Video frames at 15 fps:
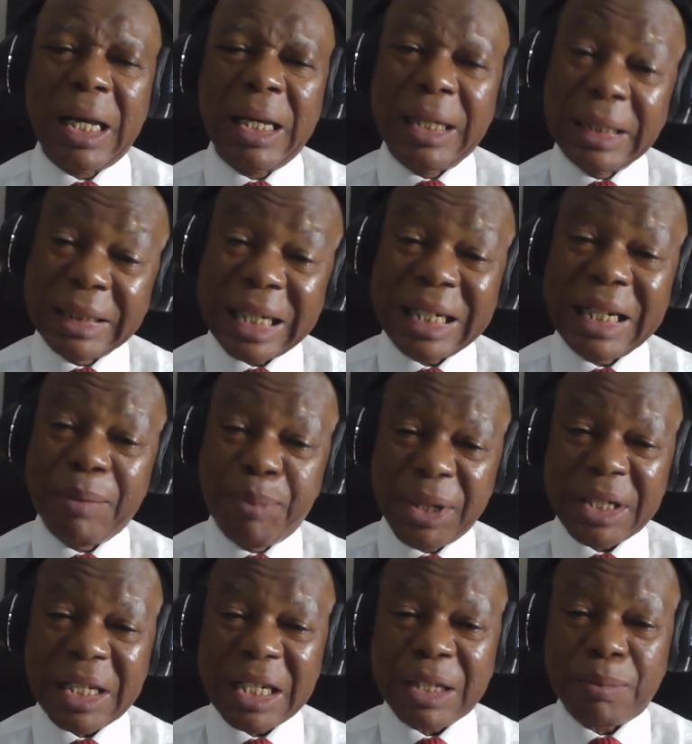Internet
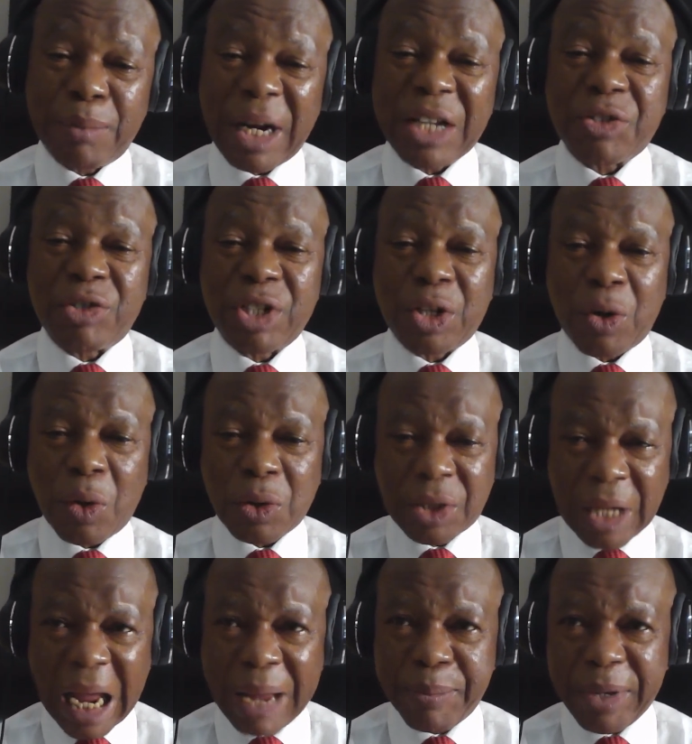Business Mastery course,
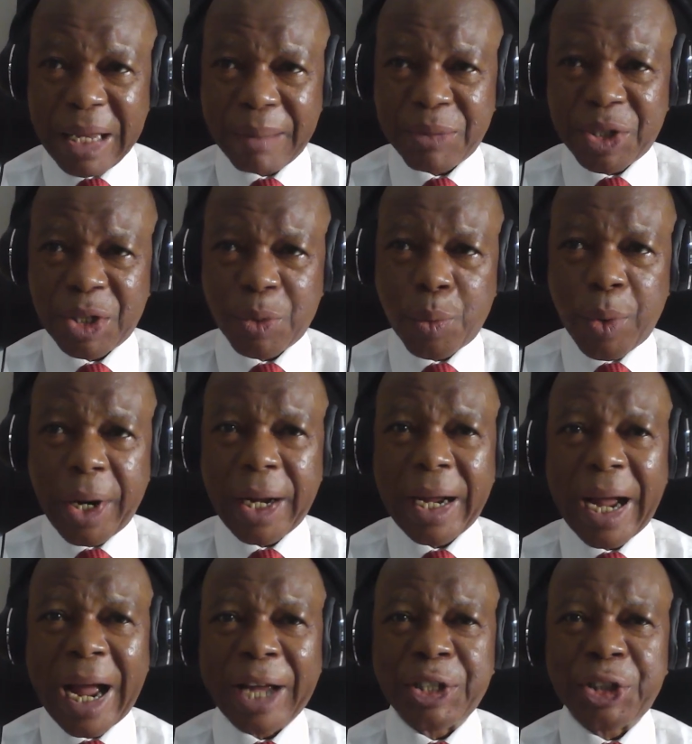IBMC, where
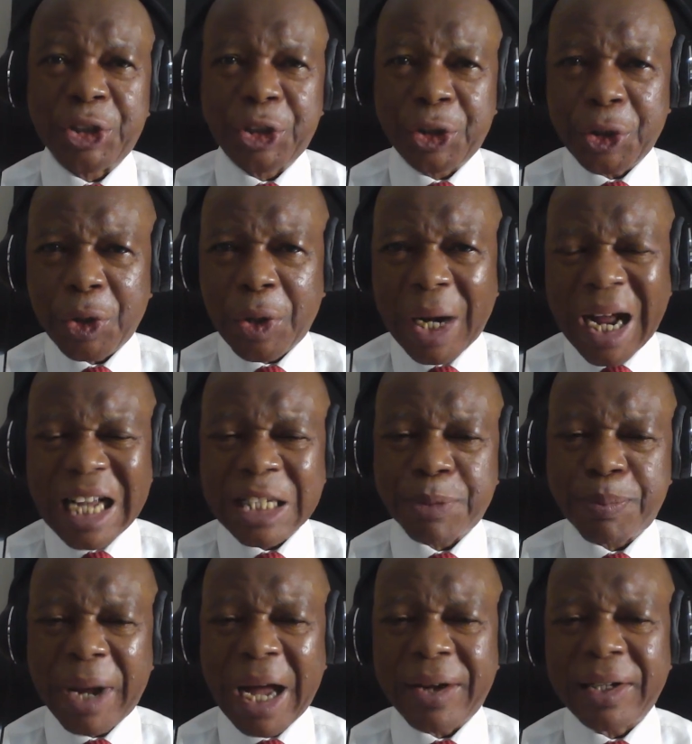I show
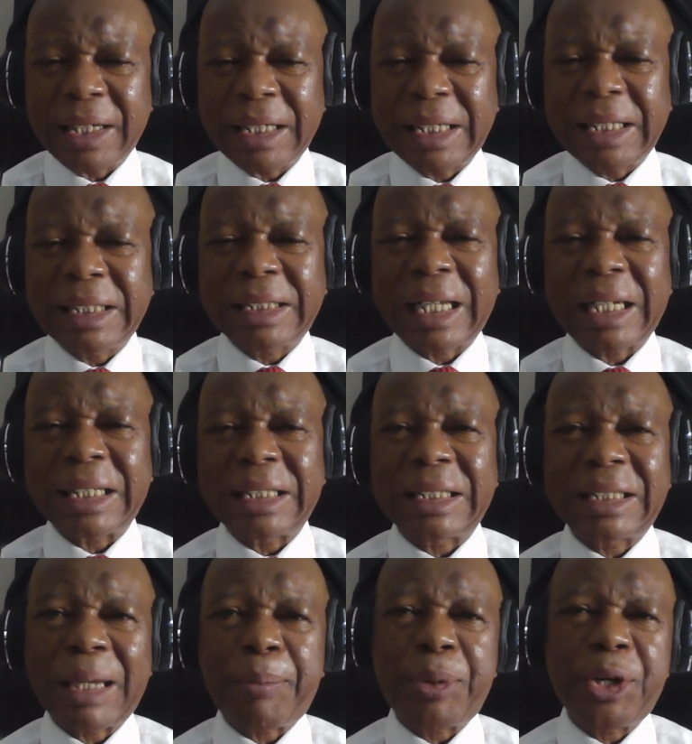aspiring internet
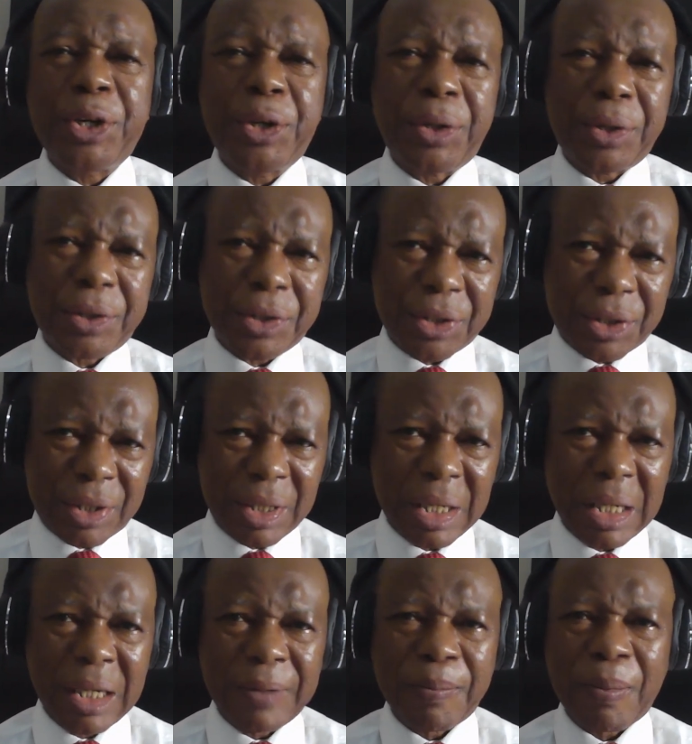entrepreneurs
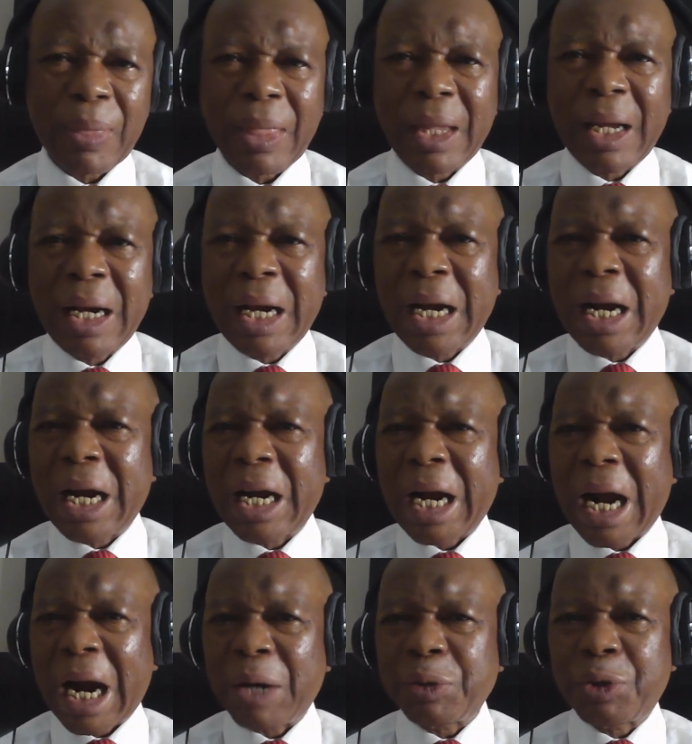
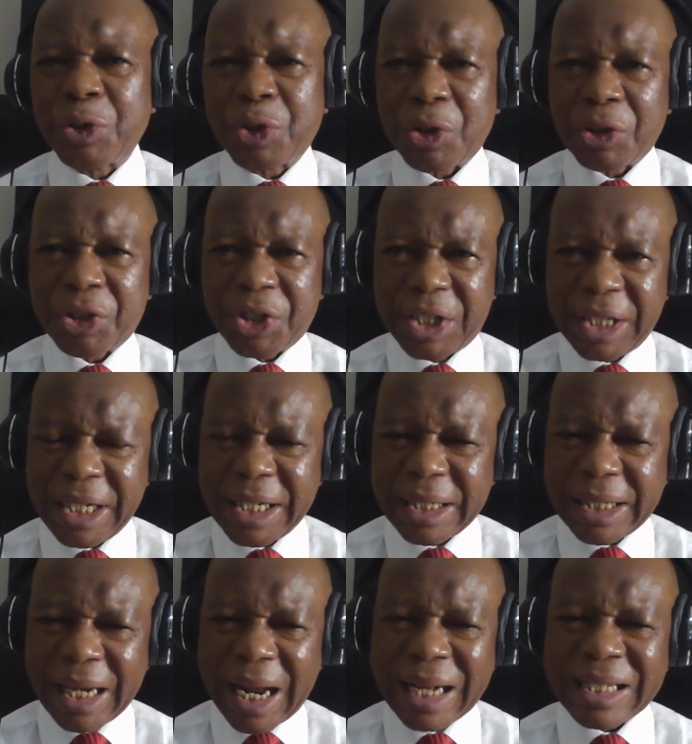how to succeed
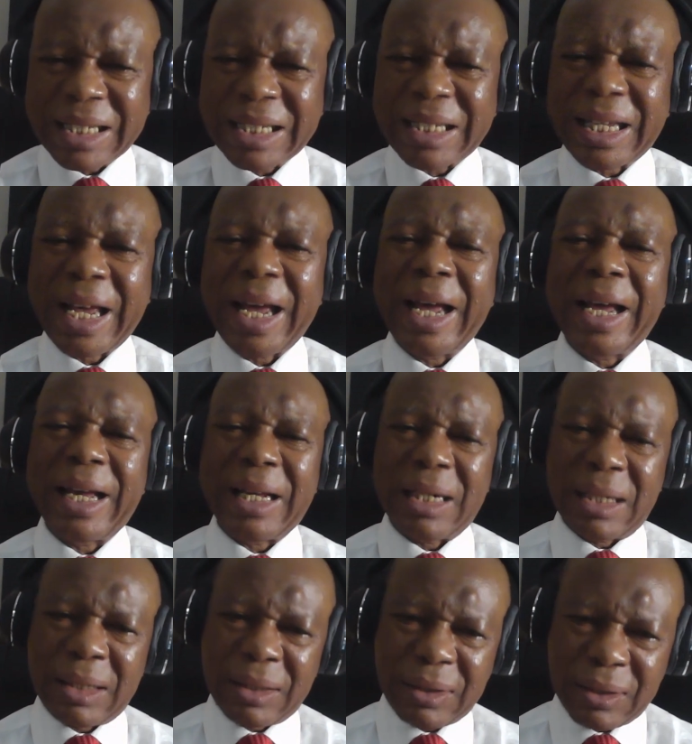at scale
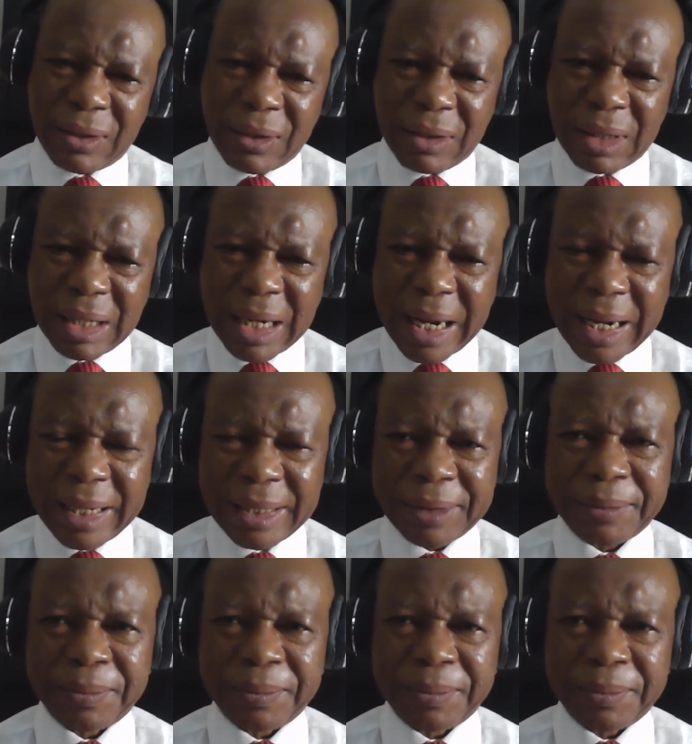online.